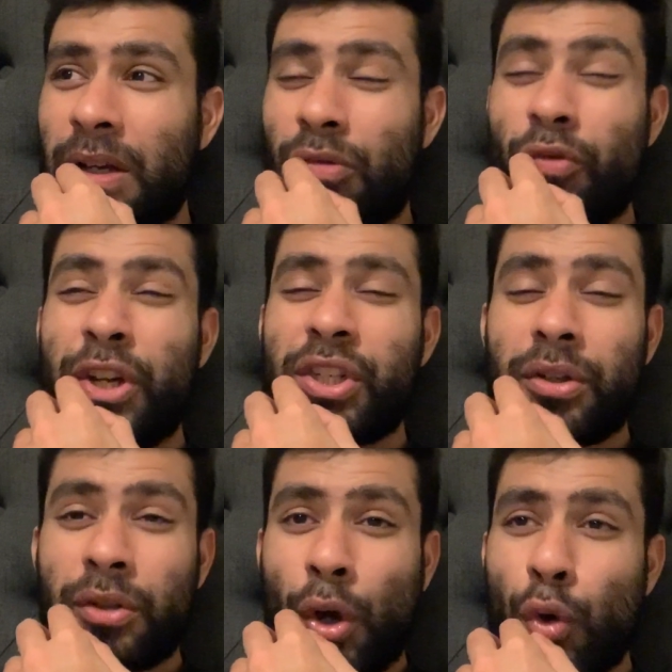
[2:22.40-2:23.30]

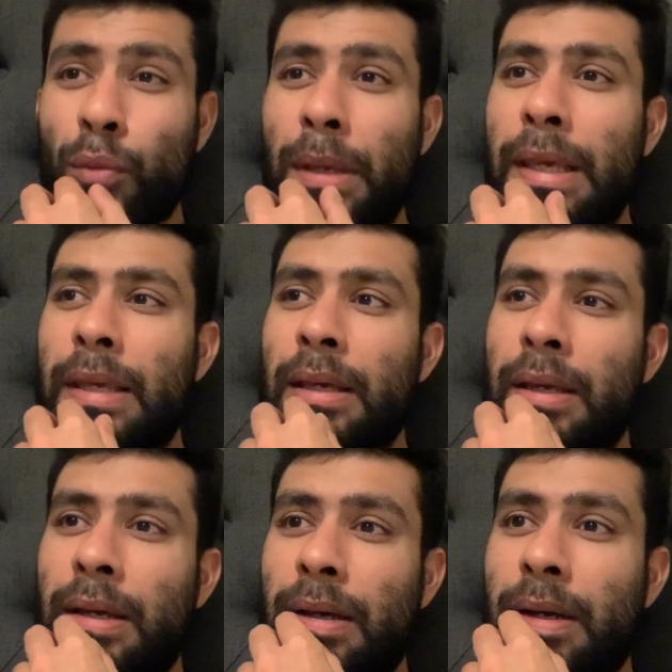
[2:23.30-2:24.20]
Richard Comey.
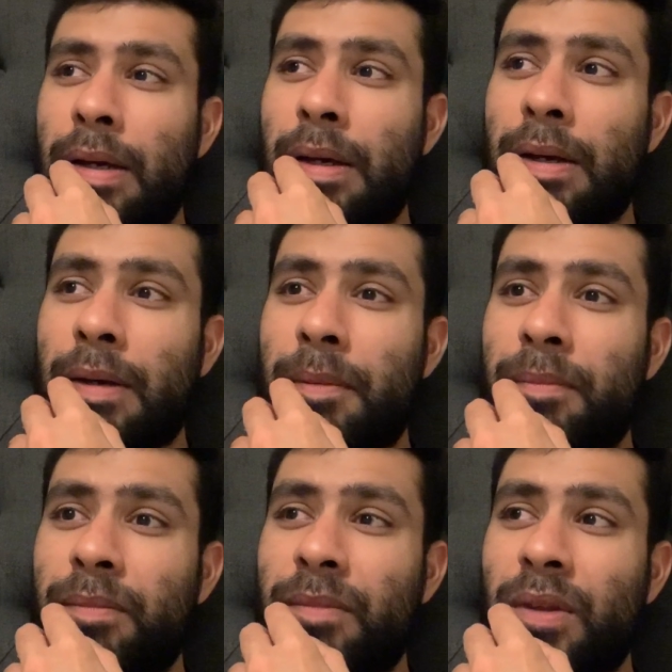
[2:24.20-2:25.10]

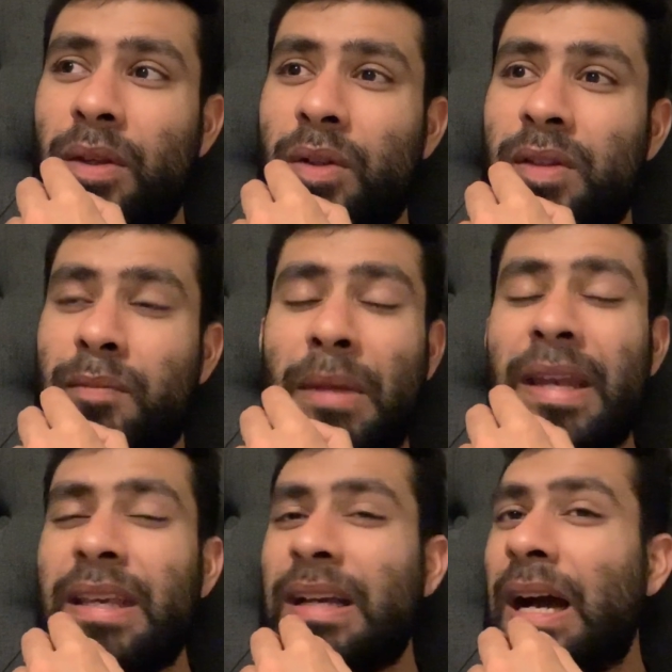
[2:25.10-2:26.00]
There's
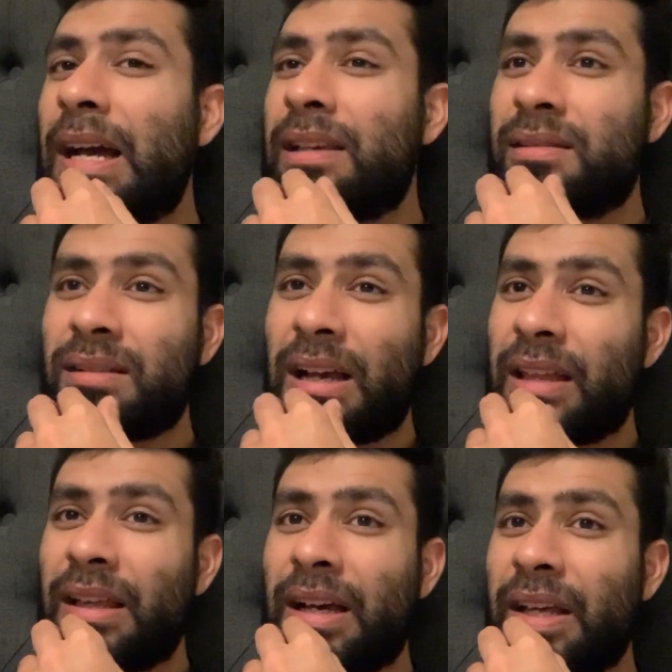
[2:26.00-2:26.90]
many guys
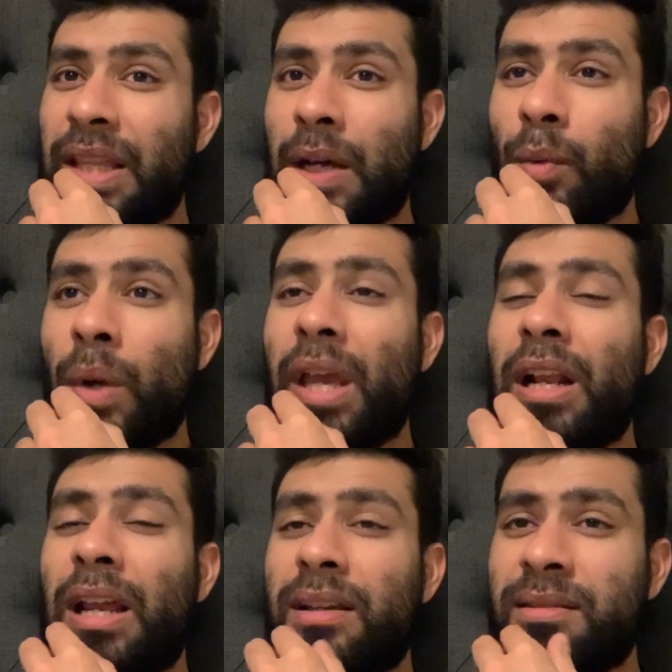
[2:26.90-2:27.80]
at that weight
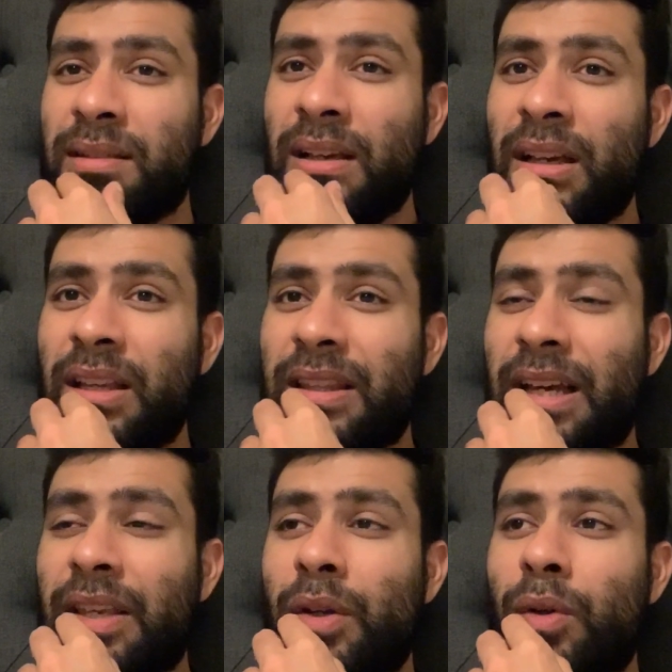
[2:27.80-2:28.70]
class
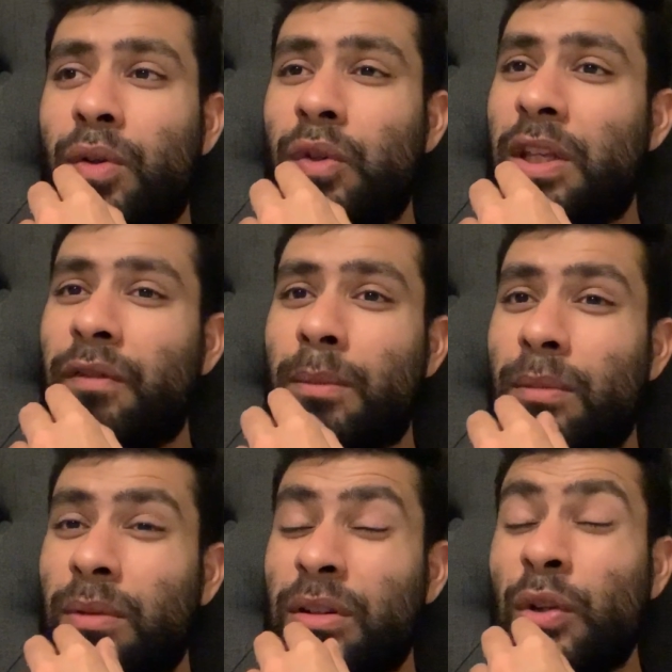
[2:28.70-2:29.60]
that could give
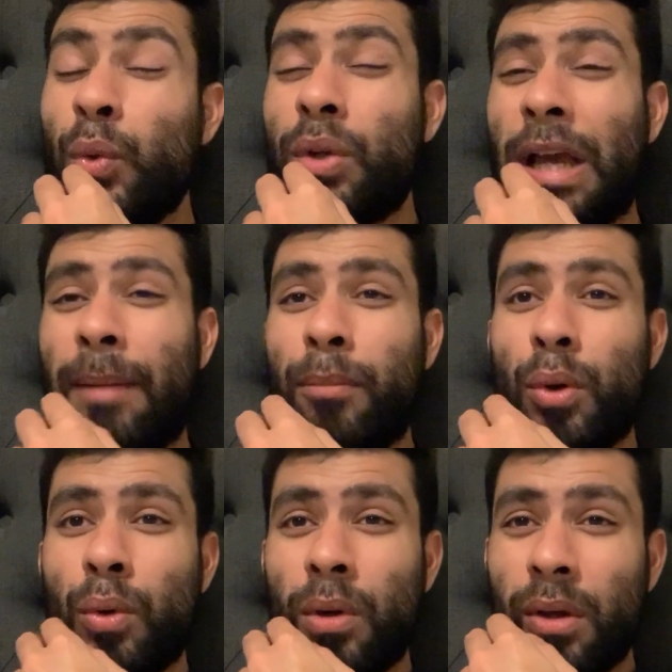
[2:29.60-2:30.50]
him. Luke
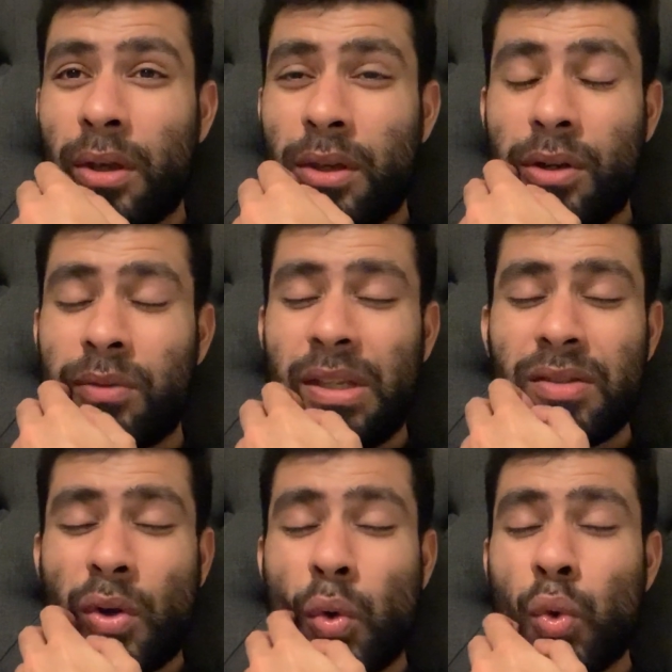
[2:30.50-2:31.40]
Campbell.
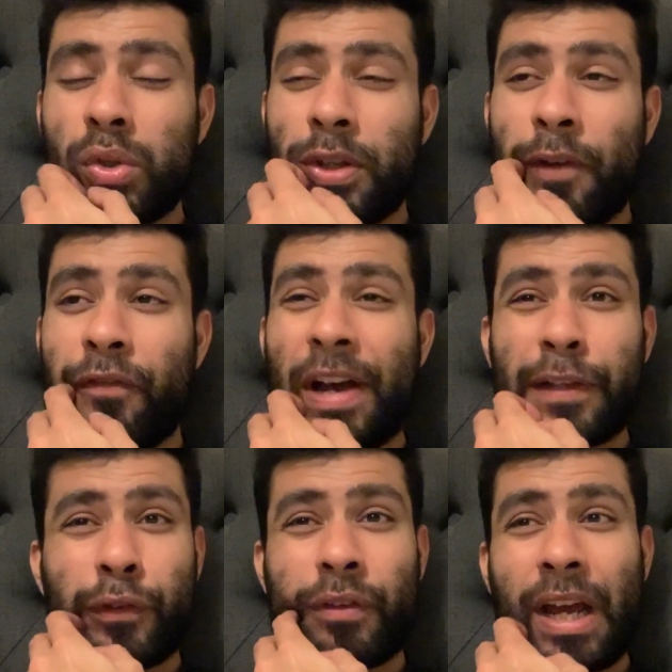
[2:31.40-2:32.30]
These are all tough
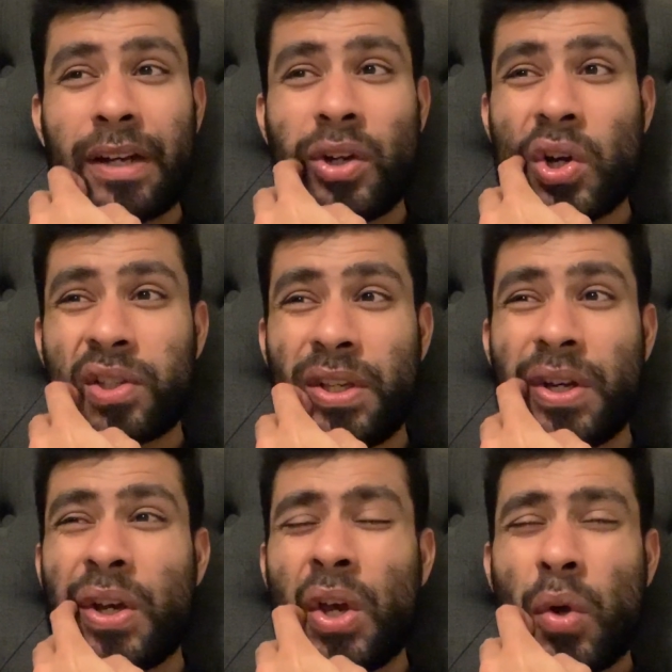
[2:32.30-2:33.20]
fights for Ryan
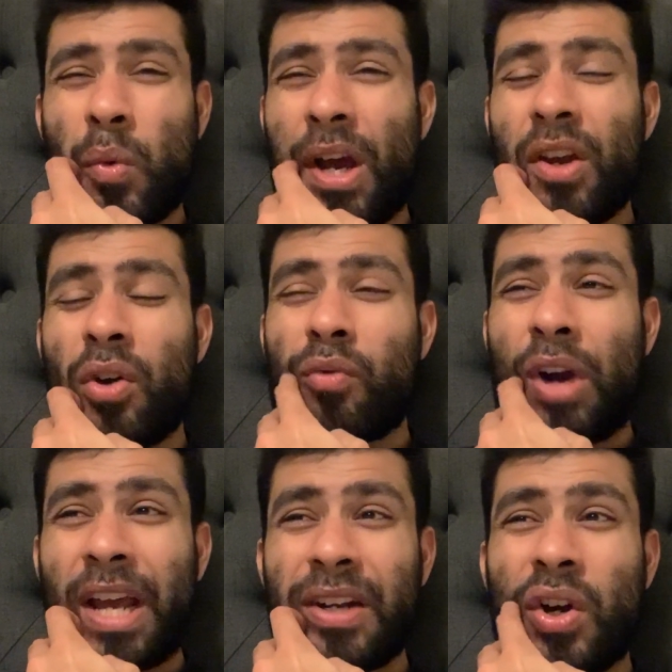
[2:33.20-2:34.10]
Garcia. Why not
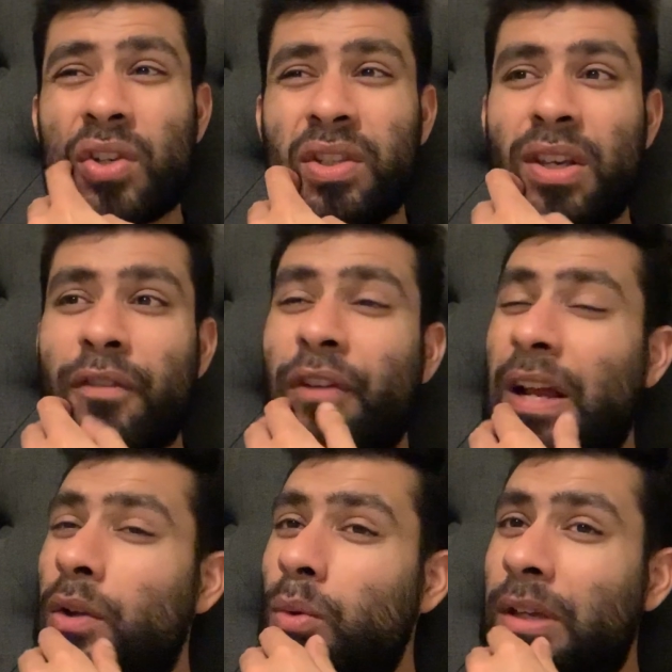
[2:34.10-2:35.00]
Ryan Garcia
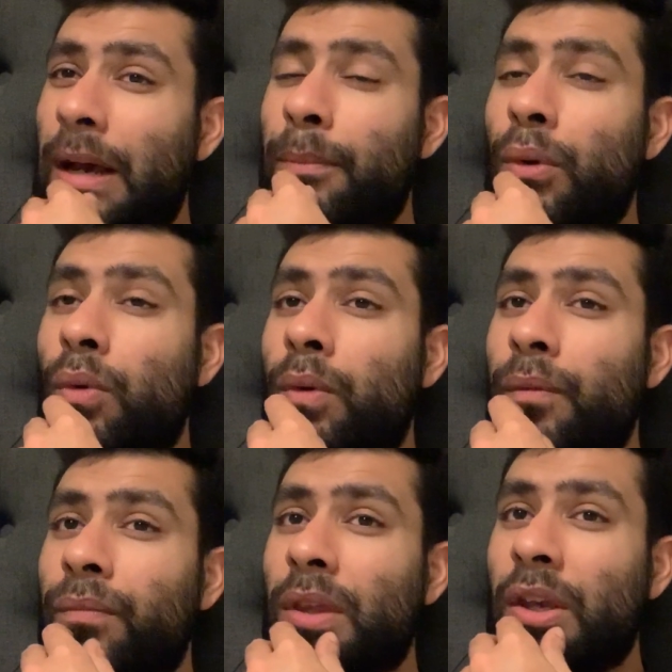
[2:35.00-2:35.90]
fight Luke Campbell?
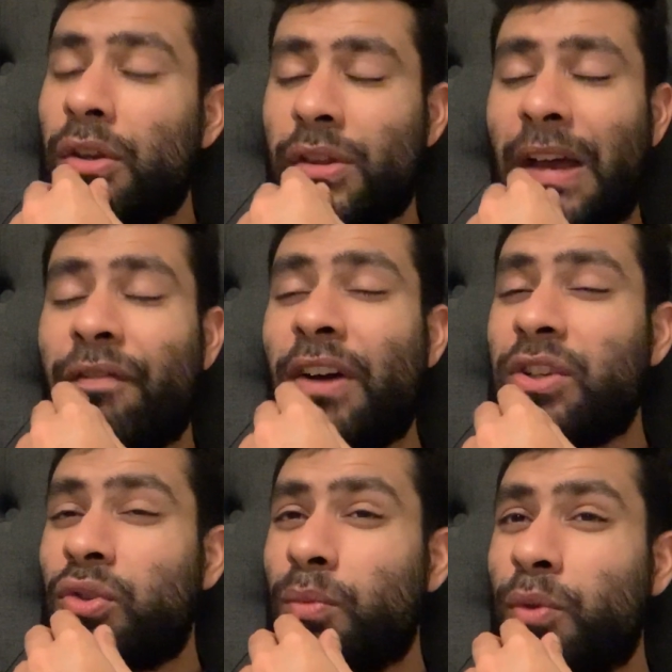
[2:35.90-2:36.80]
That
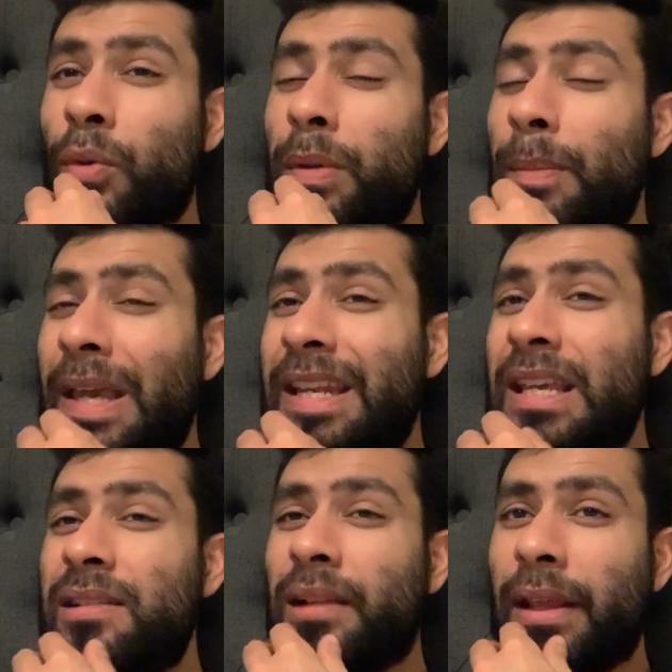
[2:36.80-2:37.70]
fight could be made
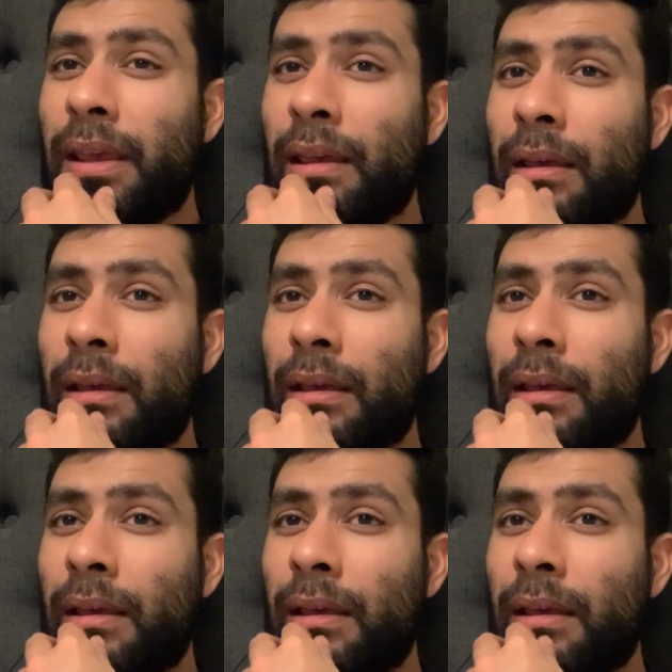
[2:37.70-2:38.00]
easily.